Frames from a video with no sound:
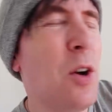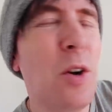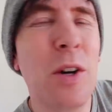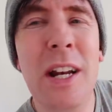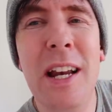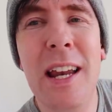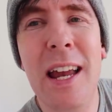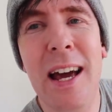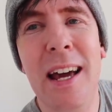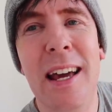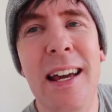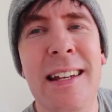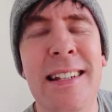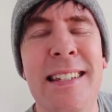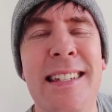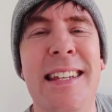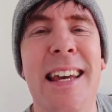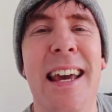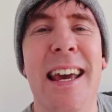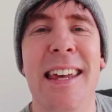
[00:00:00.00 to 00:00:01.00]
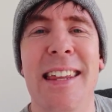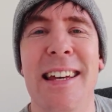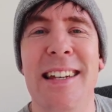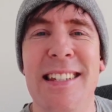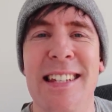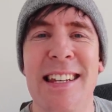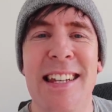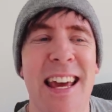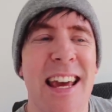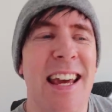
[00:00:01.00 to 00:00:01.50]
Not gonna lie and say
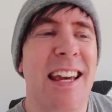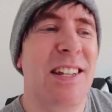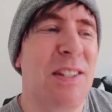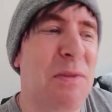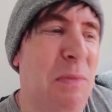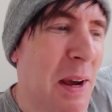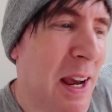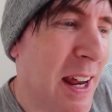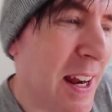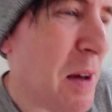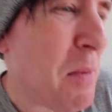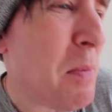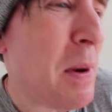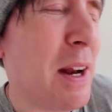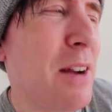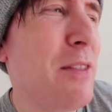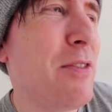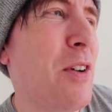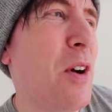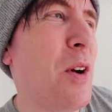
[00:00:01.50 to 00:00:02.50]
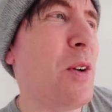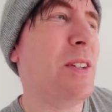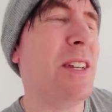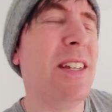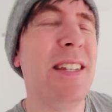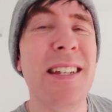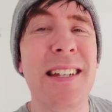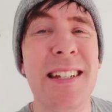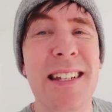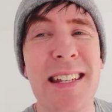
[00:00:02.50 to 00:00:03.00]
that today has been a bed of
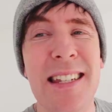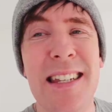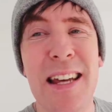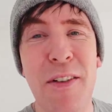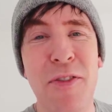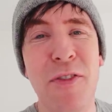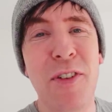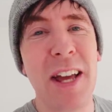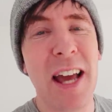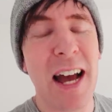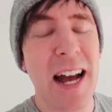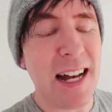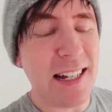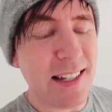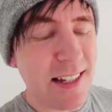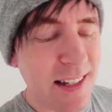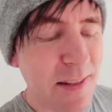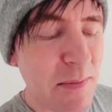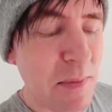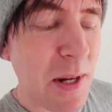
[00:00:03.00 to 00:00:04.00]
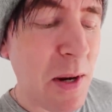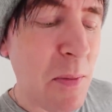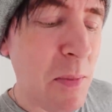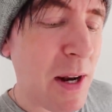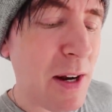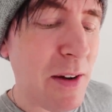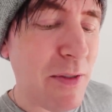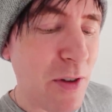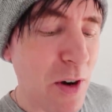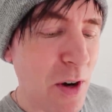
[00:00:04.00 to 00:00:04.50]
roses because it definitely hasn't been a
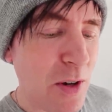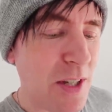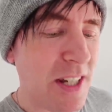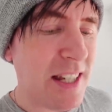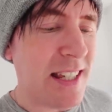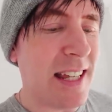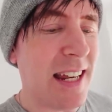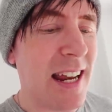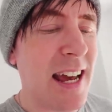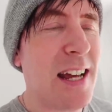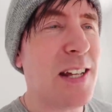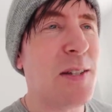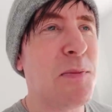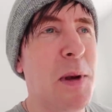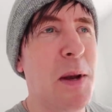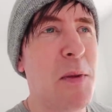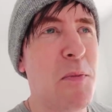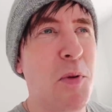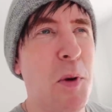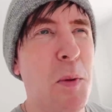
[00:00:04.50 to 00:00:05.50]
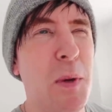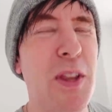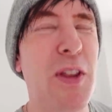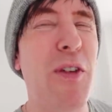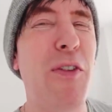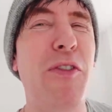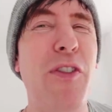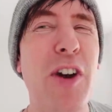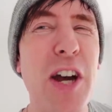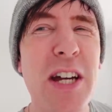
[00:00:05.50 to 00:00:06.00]
bed of roses. Today has been probably
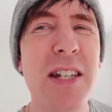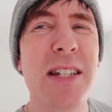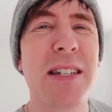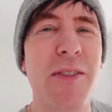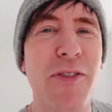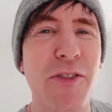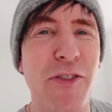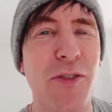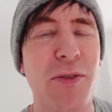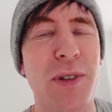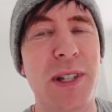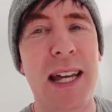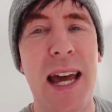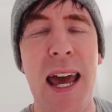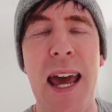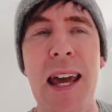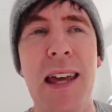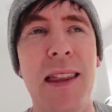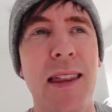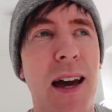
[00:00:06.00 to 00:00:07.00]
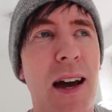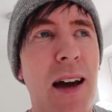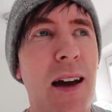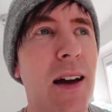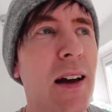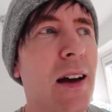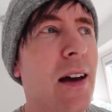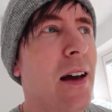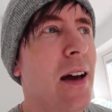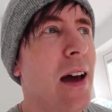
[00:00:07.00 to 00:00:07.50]
the first day
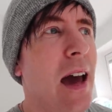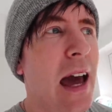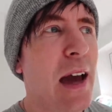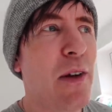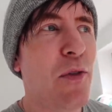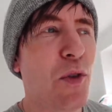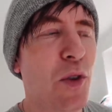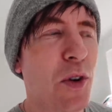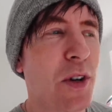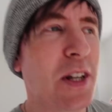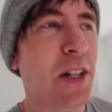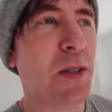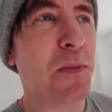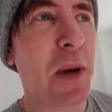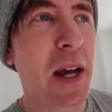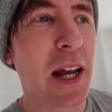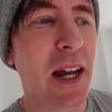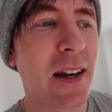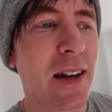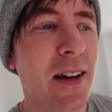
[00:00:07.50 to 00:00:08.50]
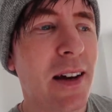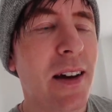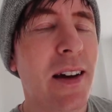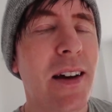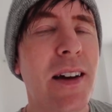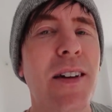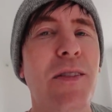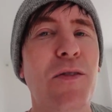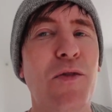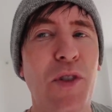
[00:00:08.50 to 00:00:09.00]
that everyone has been
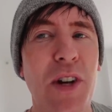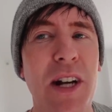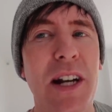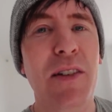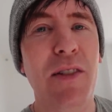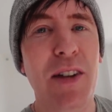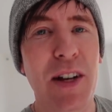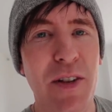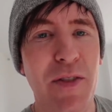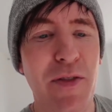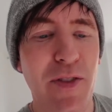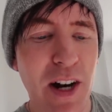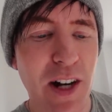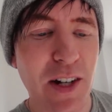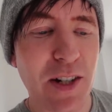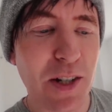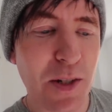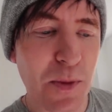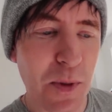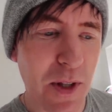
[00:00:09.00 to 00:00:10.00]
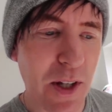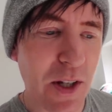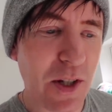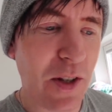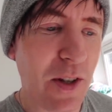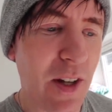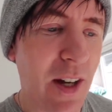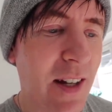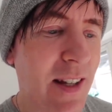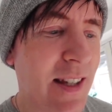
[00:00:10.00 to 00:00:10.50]
really, really fractious with
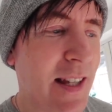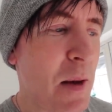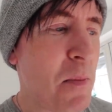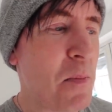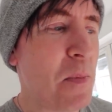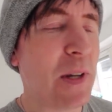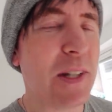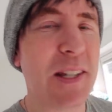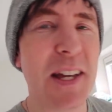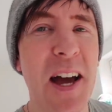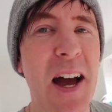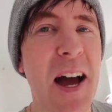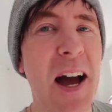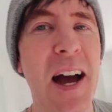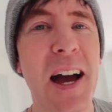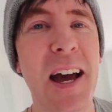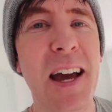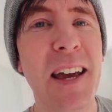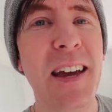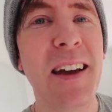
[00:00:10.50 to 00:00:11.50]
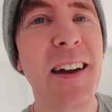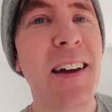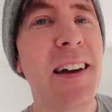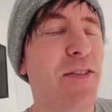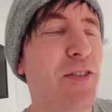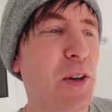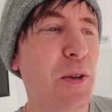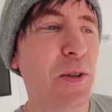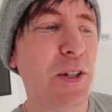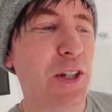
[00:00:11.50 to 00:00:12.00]
each other. Tempers are high,
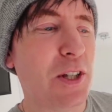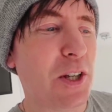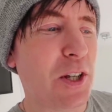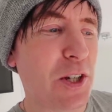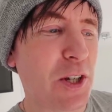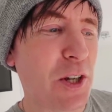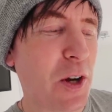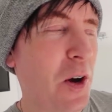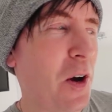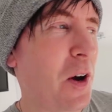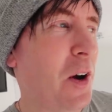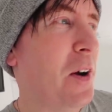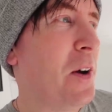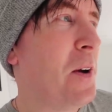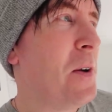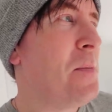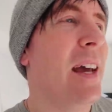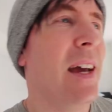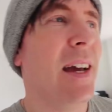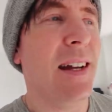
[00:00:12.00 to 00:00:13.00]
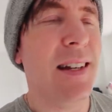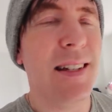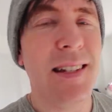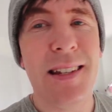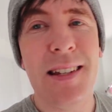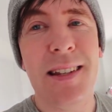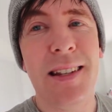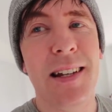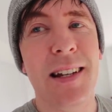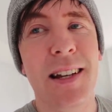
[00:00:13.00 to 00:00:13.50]
fuses are short, and
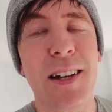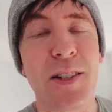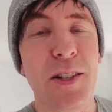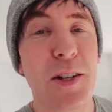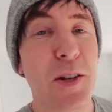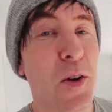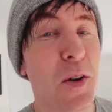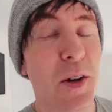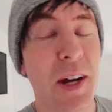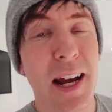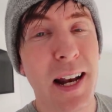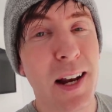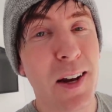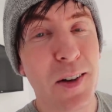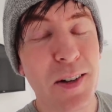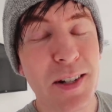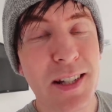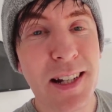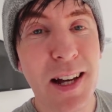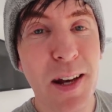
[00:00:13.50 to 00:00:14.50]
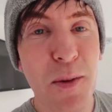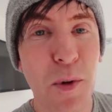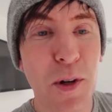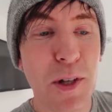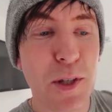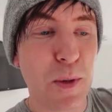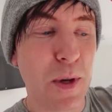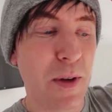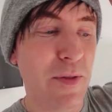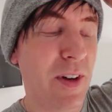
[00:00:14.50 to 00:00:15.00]
the girls are not getting along today
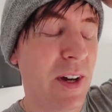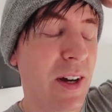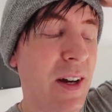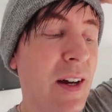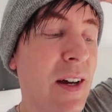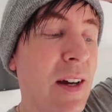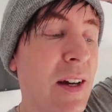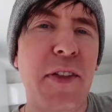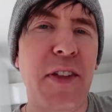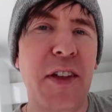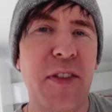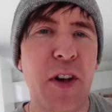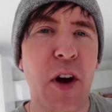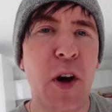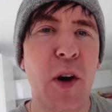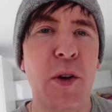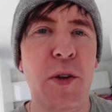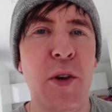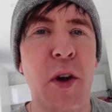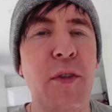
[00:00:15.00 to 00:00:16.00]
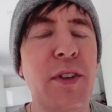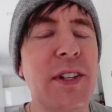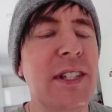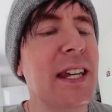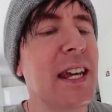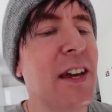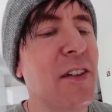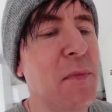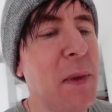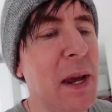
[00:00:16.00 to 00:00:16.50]
whatsoever. I think the whole
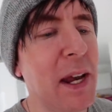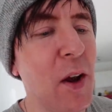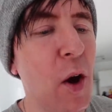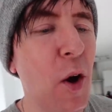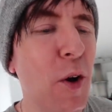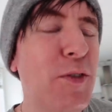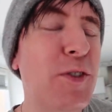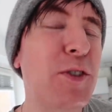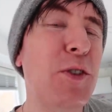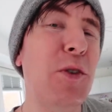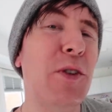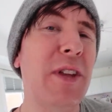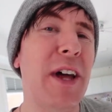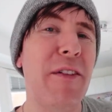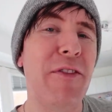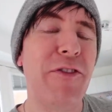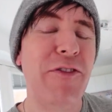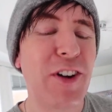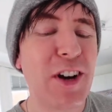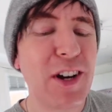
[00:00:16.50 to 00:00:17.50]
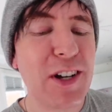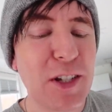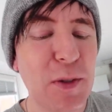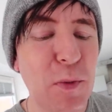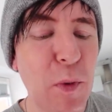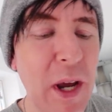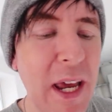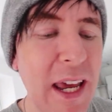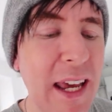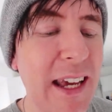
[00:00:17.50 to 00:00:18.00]
novelty of being off school that
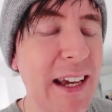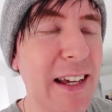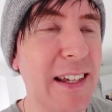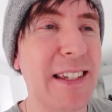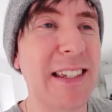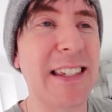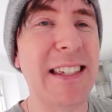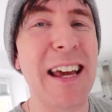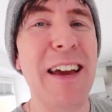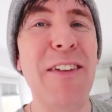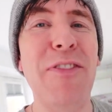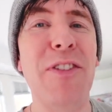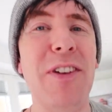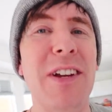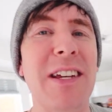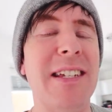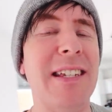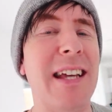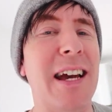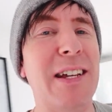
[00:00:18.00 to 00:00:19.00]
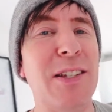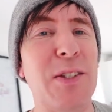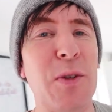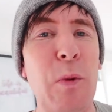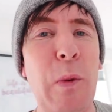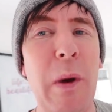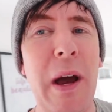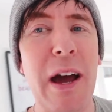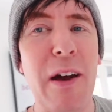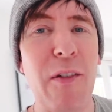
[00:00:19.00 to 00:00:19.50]
first week is definitely starting
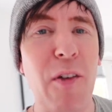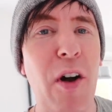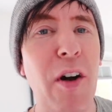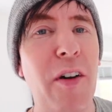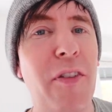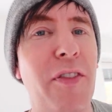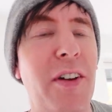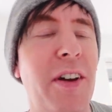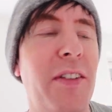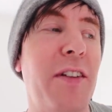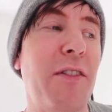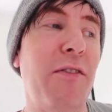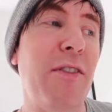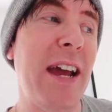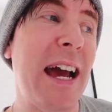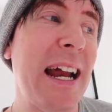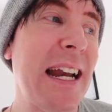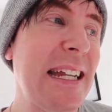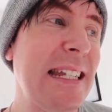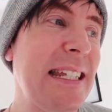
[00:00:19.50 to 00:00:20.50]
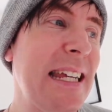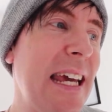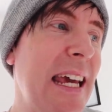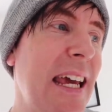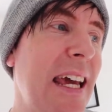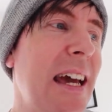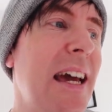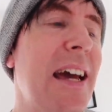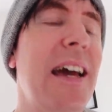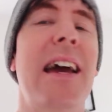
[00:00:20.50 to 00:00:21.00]
to wear off, and the
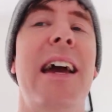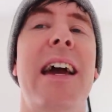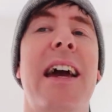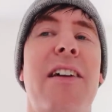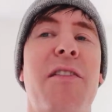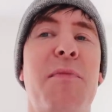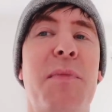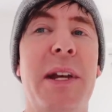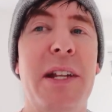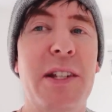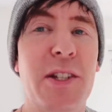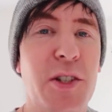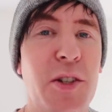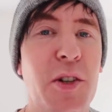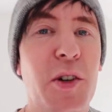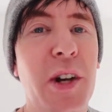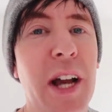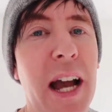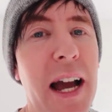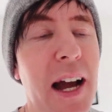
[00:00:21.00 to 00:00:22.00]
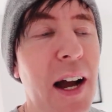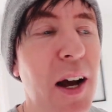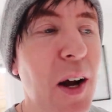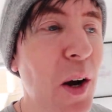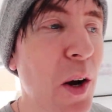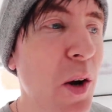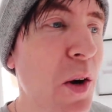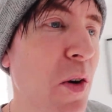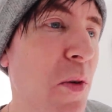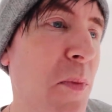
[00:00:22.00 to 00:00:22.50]
reality of being stuck at
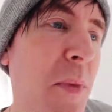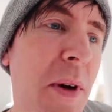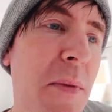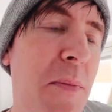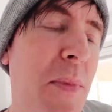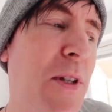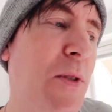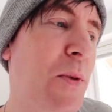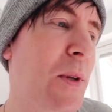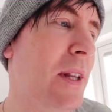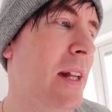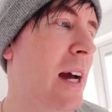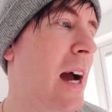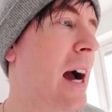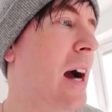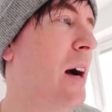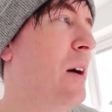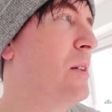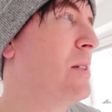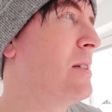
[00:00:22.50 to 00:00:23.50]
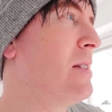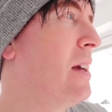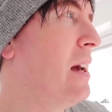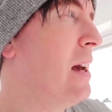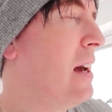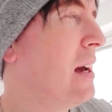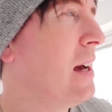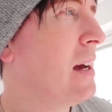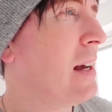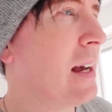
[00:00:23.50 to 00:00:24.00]
home between the house,
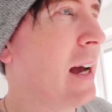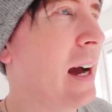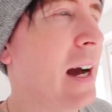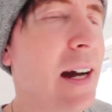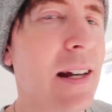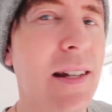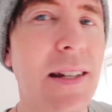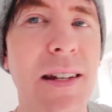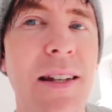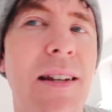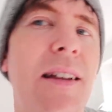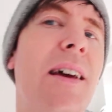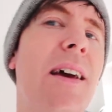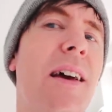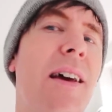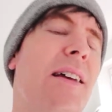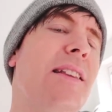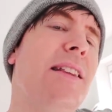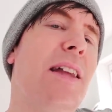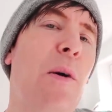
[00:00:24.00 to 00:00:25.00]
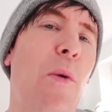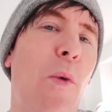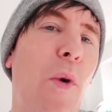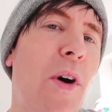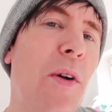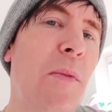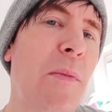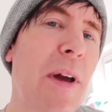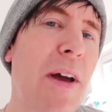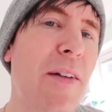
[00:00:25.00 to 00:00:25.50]
garden, that
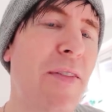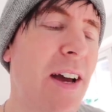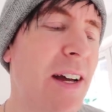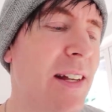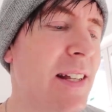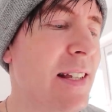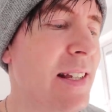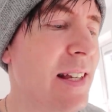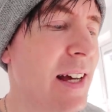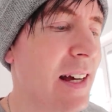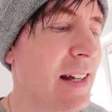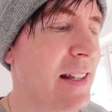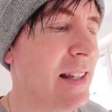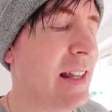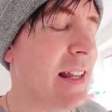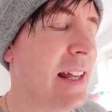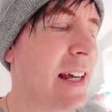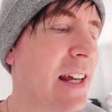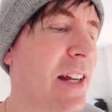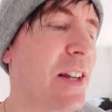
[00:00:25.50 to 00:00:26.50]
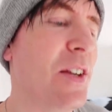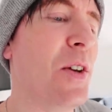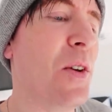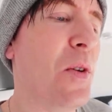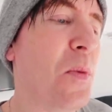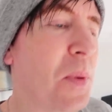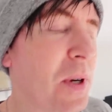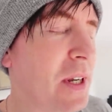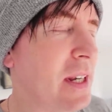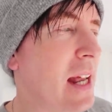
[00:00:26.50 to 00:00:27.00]
one bit of exercise that they can
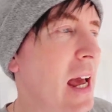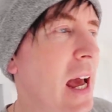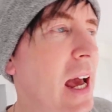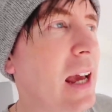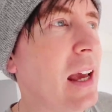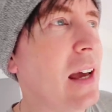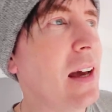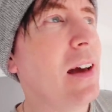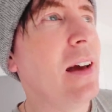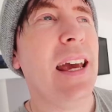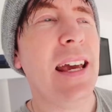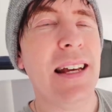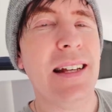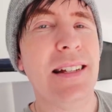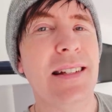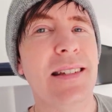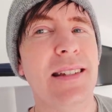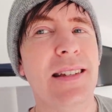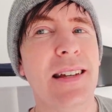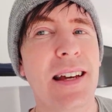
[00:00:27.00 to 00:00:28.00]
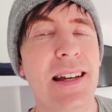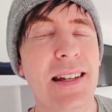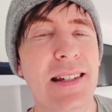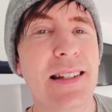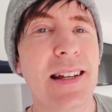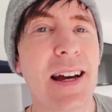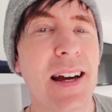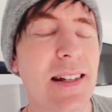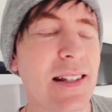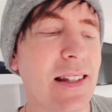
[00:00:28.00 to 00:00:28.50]
do per day is, is
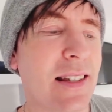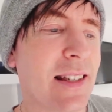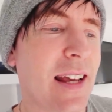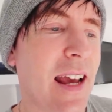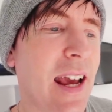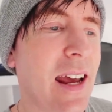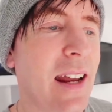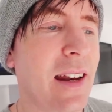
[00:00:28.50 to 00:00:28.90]
starting to set